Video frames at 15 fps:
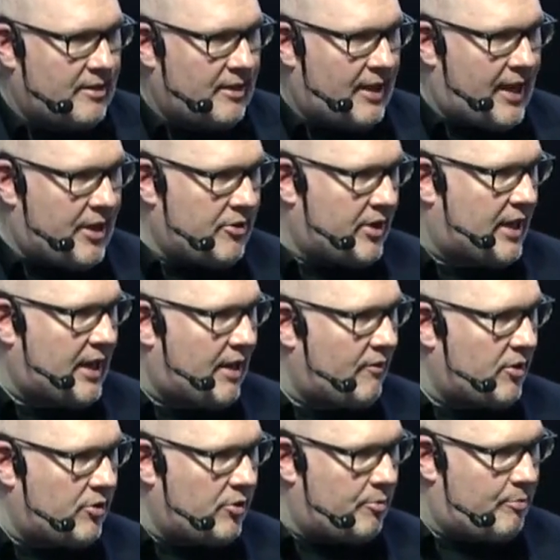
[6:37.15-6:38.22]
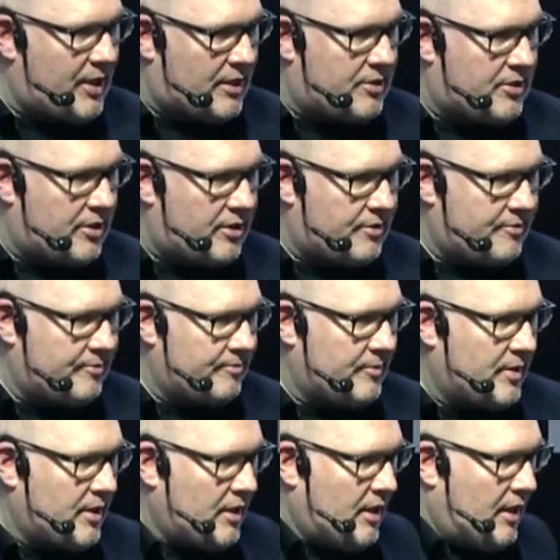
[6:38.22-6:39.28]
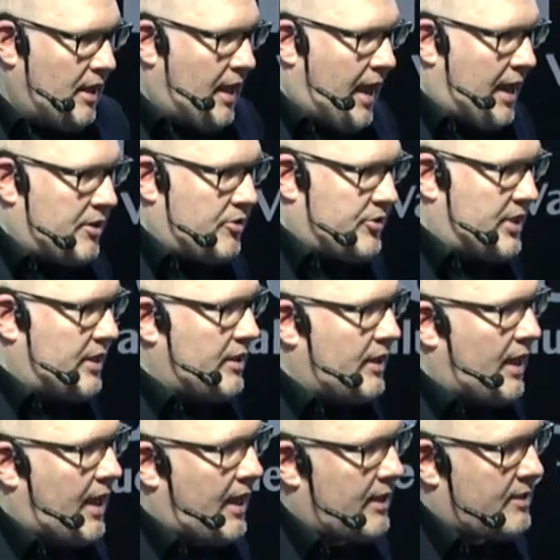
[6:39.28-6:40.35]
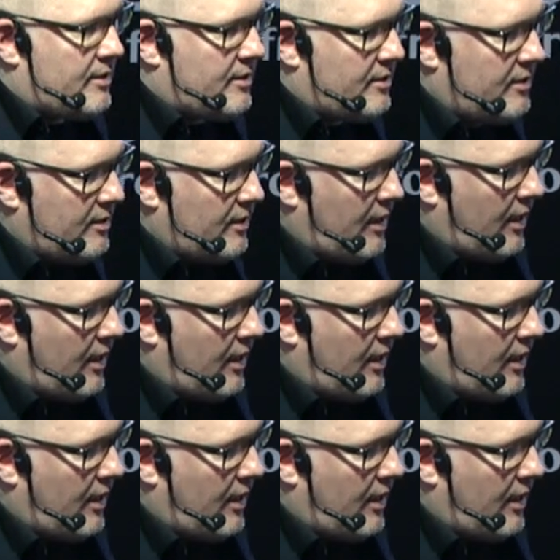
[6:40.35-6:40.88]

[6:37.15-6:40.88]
Here you can have a good picture. And you see the light,